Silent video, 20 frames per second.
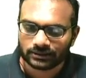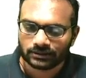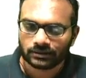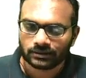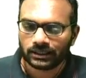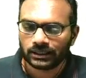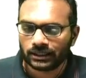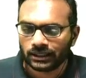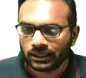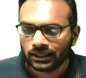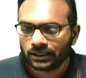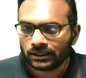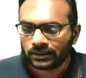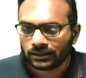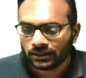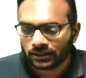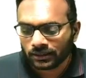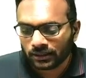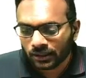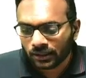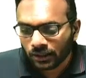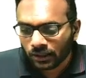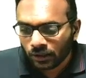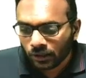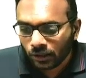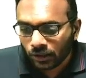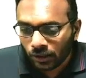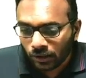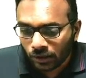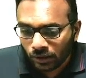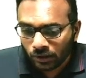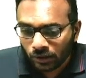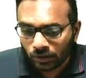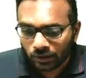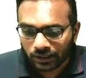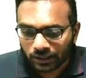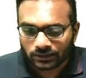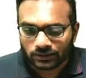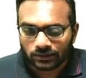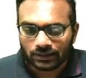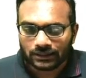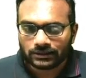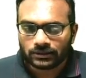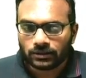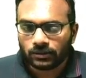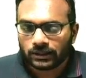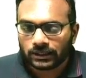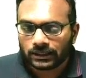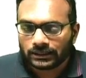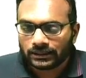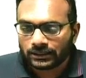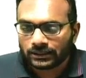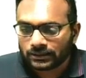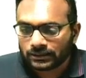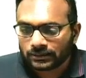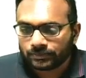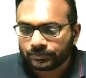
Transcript: All right. Okay, so let's look at this.